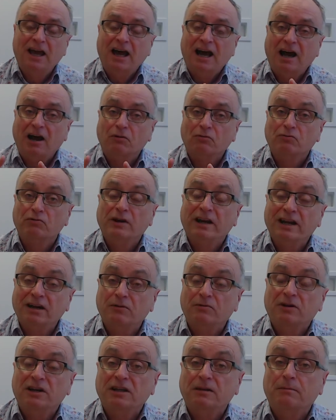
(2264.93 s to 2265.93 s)
are really,
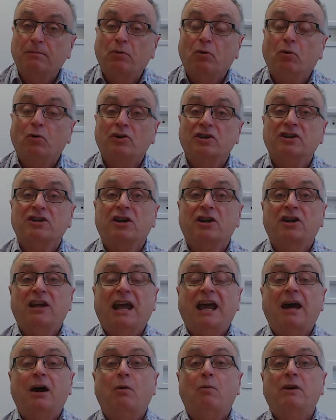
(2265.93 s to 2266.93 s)
really important in
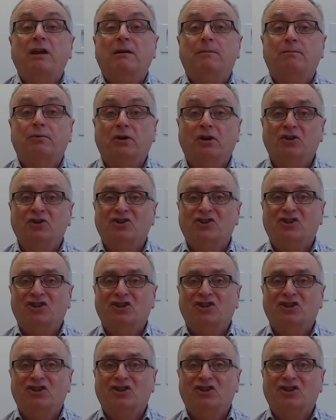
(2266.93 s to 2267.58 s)
how we approach